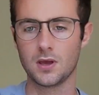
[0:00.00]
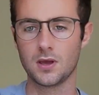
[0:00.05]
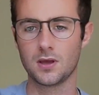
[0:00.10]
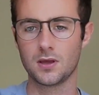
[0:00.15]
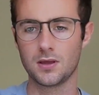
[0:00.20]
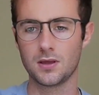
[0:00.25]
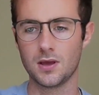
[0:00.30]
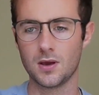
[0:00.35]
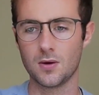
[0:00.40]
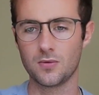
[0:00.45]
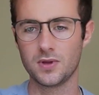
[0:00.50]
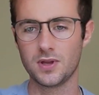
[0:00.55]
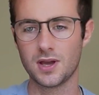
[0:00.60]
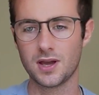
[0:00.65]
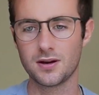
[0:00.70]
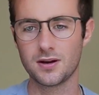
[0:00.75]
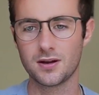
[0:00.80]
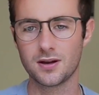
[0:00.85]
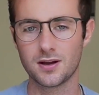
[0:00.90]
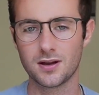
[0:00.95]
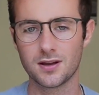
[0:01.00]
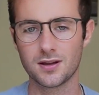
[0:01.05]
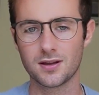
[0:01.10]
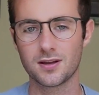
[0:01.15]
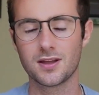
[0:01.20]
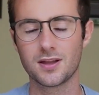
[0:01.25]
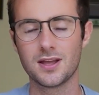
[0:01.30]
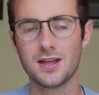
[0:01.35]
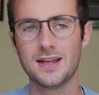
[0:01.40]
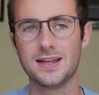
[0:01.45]
Yeah, we had
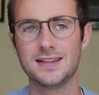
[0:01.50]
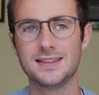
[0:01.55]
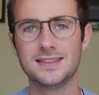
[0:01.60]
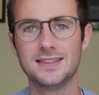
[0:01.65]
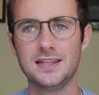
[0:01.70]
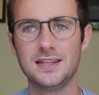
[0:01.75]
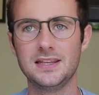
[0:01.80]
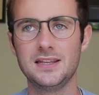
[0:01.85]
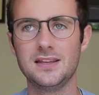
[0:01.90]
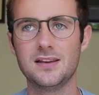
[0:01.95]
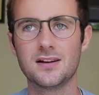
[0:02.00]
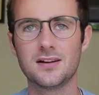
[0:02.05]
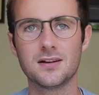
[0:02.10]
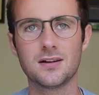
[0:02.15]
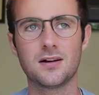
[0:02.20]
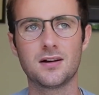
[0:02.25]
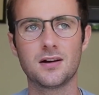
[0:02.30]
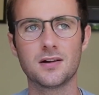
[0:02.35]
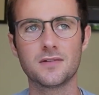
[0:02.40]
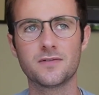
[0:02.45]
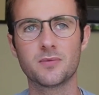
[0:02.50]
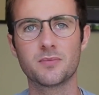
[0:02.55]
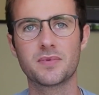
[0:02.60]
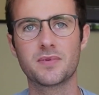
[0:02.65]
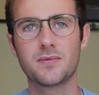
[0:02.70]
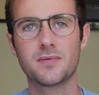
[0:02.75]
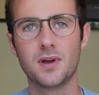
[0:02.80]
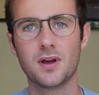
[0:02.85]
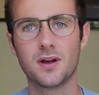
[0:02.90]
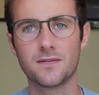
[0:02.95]
Leah on
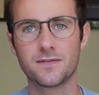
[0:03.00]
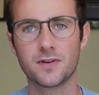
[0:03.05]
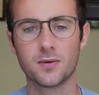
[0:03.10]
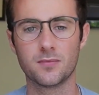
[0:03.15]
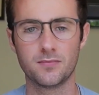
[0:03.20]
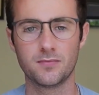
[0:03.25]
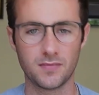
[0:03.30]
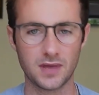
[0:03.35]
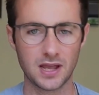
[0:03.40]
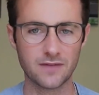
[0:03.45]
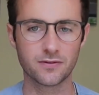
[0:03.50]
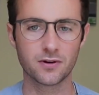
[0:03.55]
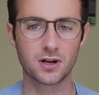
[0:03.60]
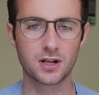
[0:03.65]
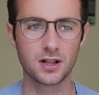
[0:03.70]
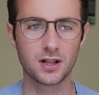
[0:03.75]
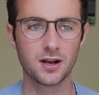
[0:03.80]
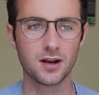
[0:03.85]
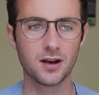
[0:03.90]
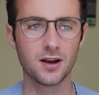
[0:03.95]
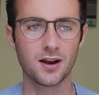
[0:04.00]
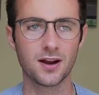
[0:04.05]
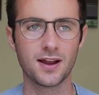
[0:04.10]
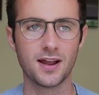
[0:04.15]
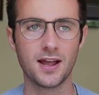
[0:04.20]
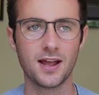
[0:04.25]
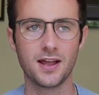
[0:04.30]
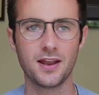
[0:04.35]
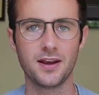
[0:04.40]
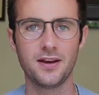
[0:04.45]
from Everclear,
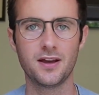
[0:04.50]
and